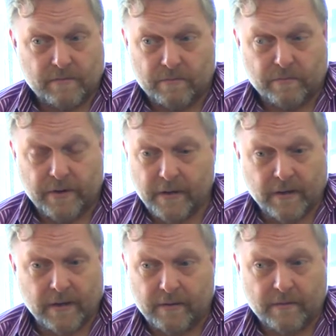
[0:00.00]

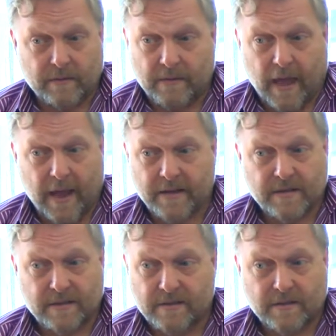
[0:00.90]
really
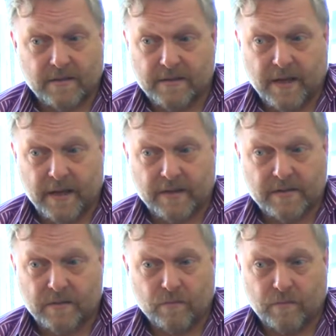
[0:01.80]
access to the
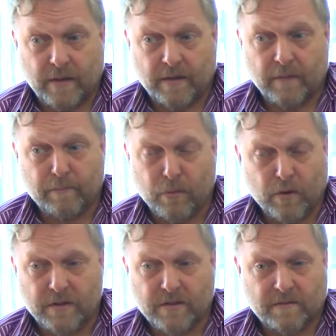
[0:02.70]
text and, and the
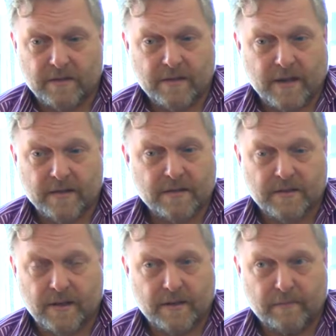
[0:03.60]
importance of the text,
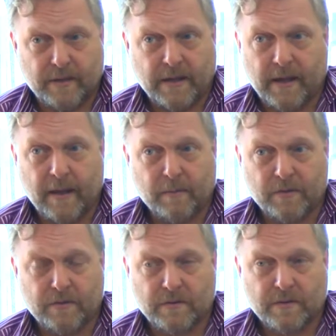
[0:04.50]
and being able
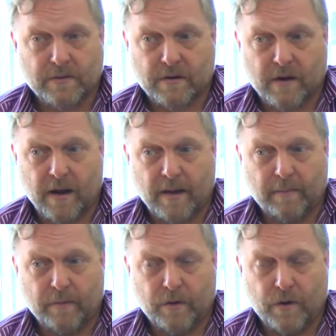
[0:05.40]
to
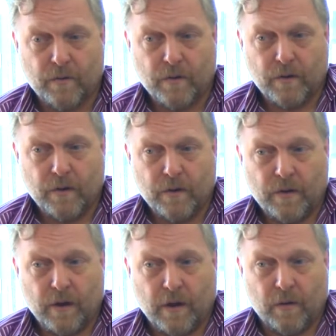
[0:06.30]
describe, you know,
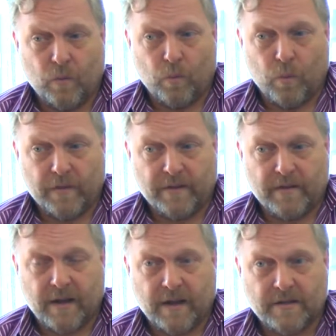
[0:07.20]
uh, what the
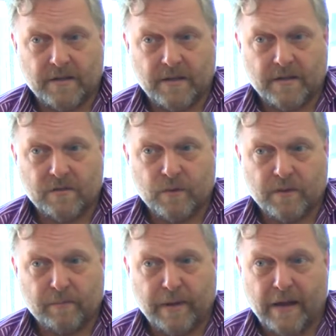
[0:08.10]
text is, what
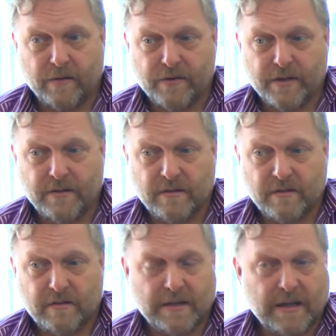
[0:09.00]
the boundaries
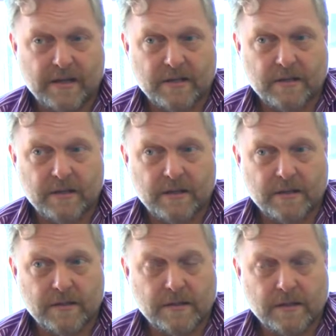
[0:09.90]
of the text
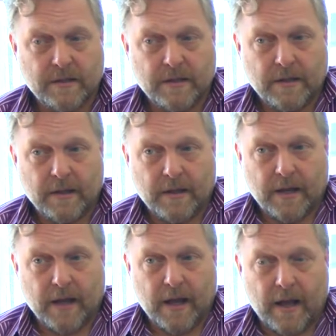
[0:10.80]
is,
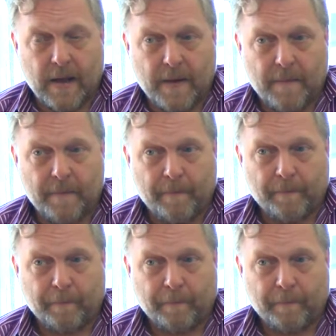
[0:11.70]
um,